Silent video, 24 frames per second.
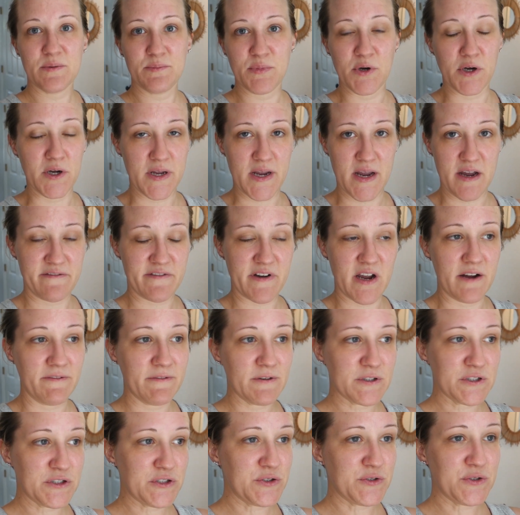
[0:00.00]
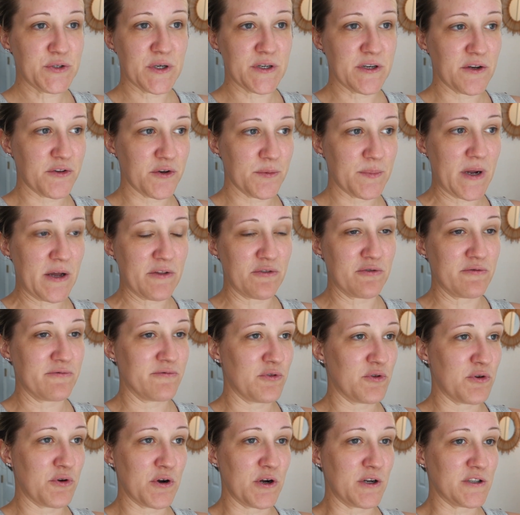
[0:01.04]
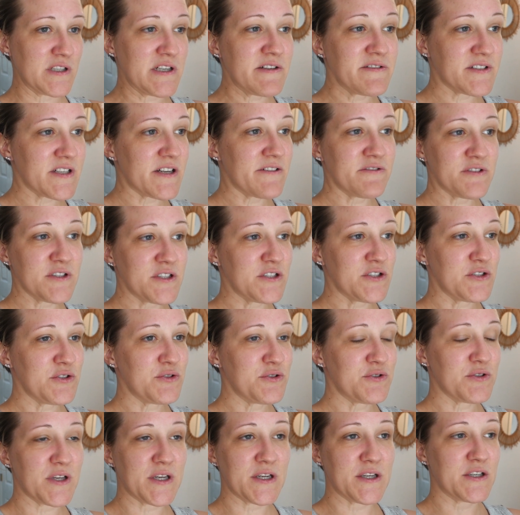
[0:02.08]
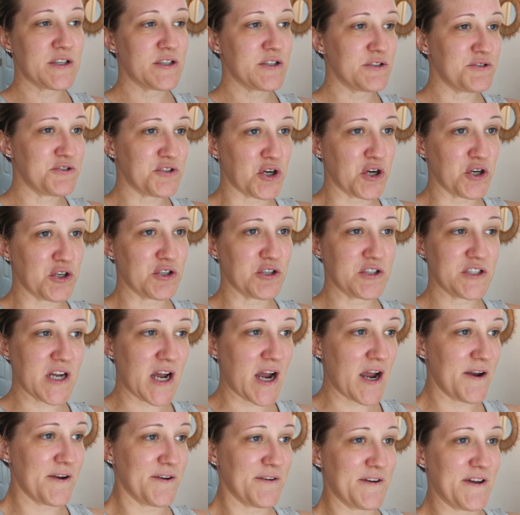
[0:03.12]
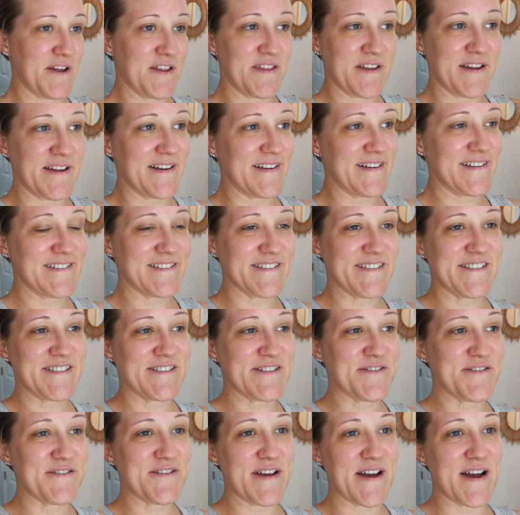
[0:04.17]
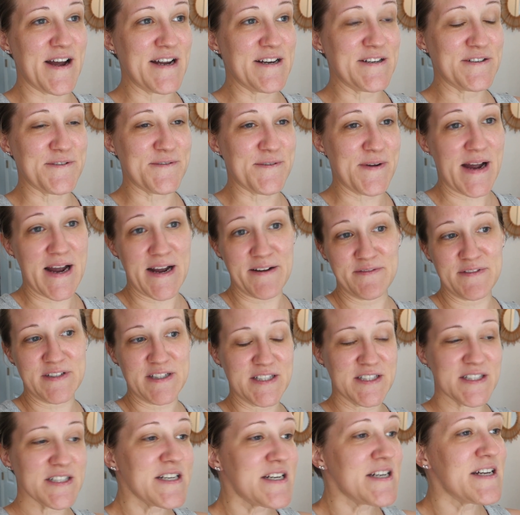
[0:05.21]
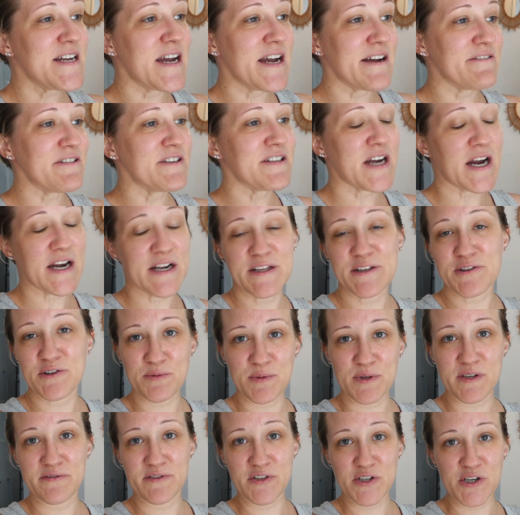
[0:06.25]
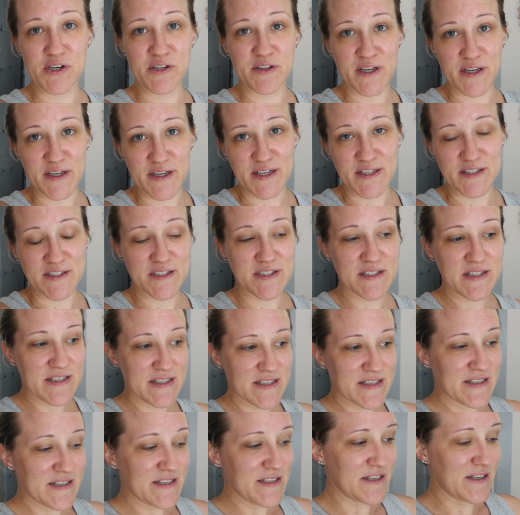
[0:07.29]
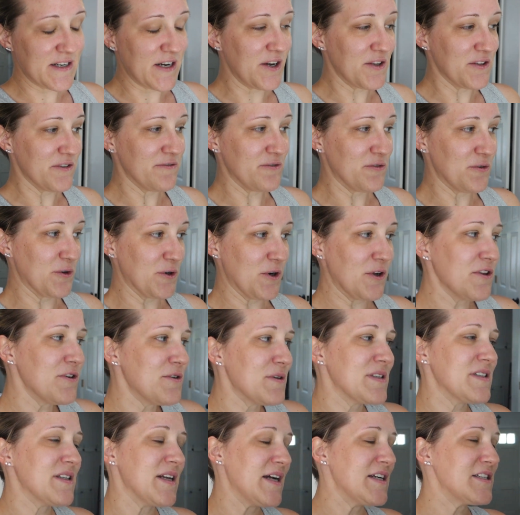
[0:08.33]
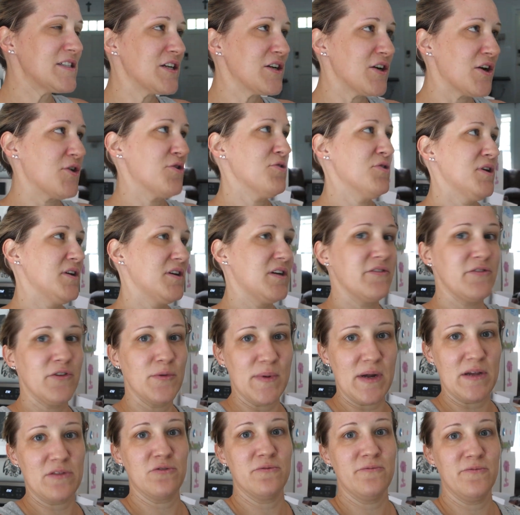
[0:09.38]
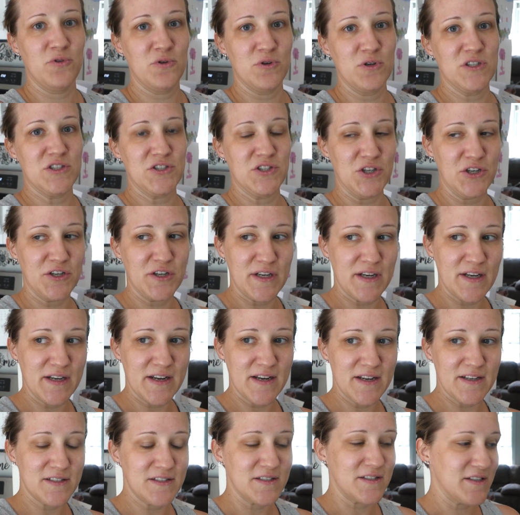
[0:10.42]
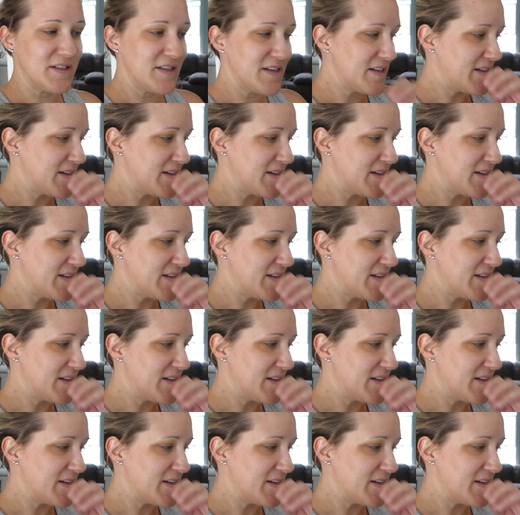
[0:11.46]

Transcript: But yeah, if I ever do another bathroom floor, I'll definitely do like darker tile, I think, just so that I don't have to see every tiny little bit of dirt that gets on the floor. Although it's nice to know like if your bathroom floor is dirty, I guess.